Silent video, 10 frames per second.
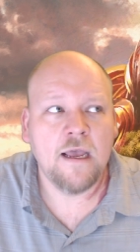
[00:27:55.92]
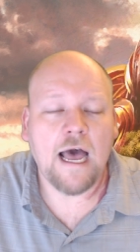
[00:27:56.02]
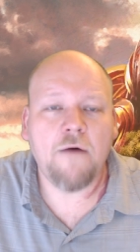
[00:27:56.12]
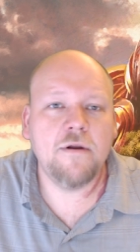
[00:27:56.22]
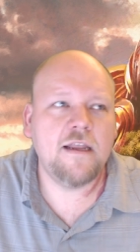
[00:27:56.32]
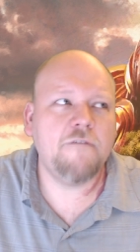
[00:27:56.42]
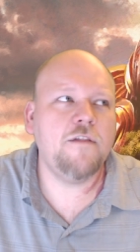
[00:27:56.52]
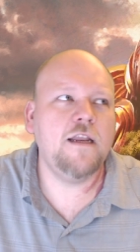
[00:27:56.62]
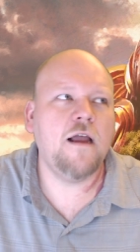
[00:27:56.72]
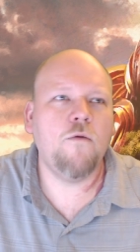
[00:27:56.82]
I would
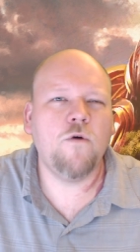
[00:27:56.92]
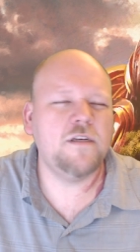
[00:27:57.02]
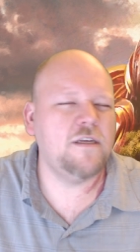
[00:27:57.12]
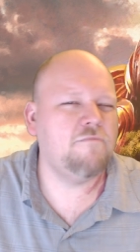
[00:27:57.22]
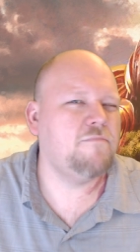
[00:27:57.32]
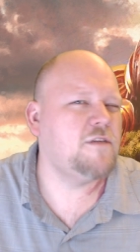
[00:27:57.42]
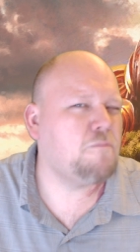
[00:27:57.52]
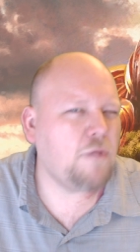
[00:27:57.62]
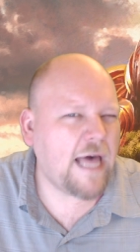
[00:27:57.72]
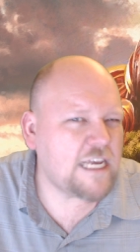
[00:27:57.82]
definitely not want to
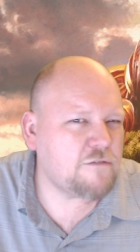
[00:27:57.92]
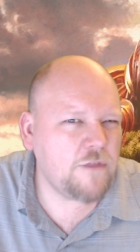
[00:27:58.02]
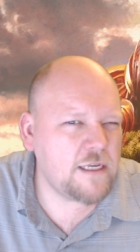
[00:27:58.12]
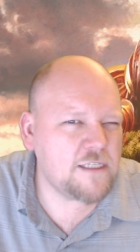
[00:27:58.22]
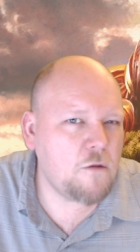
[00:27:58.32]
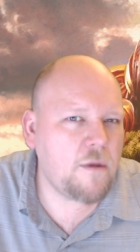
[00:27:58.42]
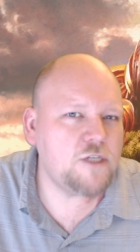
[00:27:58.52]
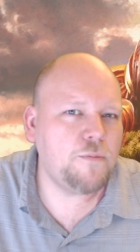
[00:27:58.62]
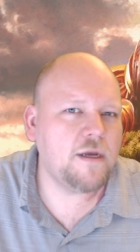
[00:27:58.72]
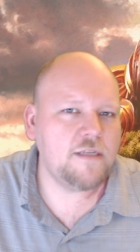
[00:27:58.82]
splash for this so
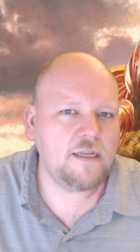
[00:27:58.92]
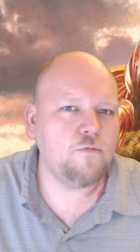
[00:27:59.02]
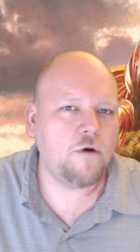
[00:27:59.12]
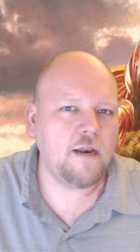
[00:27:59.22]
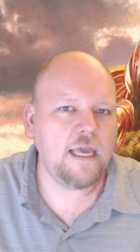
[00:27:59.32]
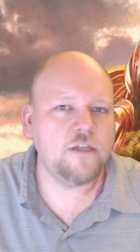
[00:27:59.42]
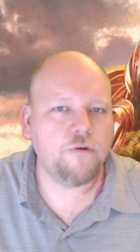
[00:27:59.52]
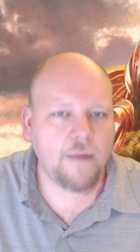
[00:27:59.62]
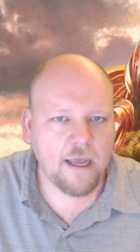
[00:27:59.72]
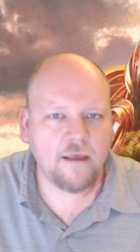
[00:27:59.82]
much because it is one to eat your
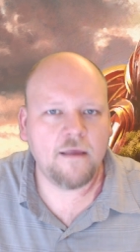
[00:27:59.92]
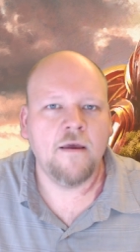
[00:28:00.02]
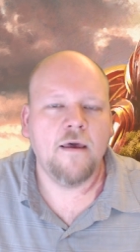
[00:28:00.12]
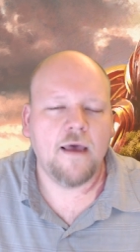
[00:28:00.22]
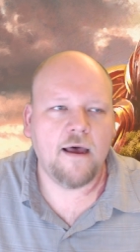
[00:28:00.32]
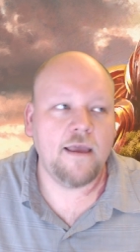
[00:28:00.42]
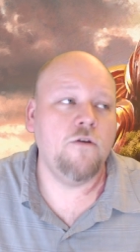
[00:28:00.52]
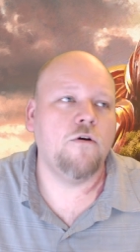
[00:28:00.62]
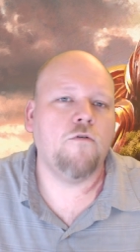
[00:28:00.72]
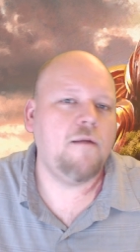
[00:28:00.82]
mana, uh, eat
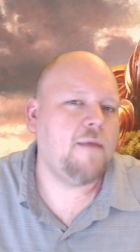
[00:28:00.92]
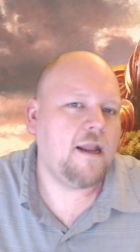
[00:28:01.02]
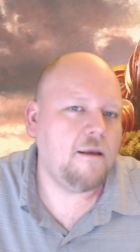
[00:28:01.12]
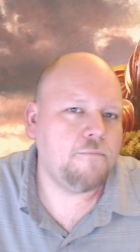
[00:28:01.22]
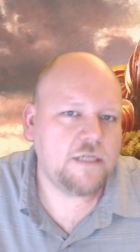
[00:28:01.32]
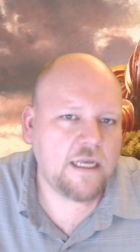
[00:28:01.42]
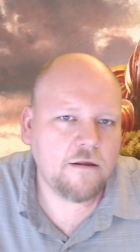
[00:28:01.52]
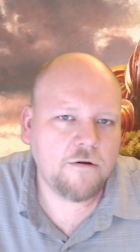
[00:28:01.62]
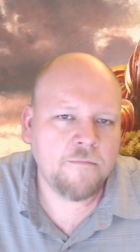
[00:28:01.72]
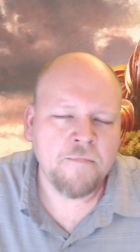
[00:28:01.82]
your green mana in
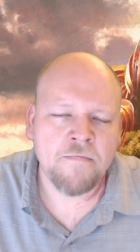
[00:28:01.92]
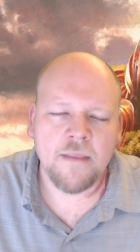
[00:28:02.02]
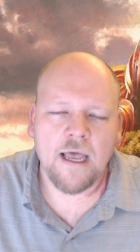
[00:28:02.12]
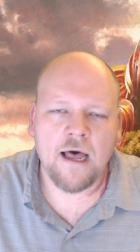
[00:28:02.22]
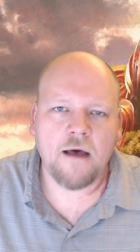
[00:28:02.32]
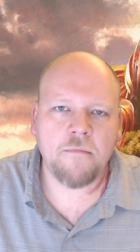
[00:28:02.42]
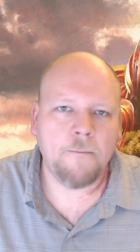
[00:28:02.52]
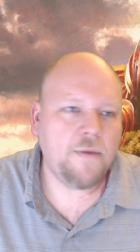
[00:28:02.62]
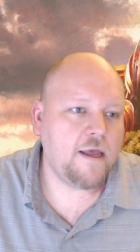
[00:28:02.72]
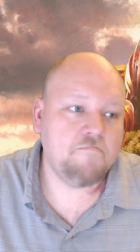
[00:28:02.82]
particular. Um, but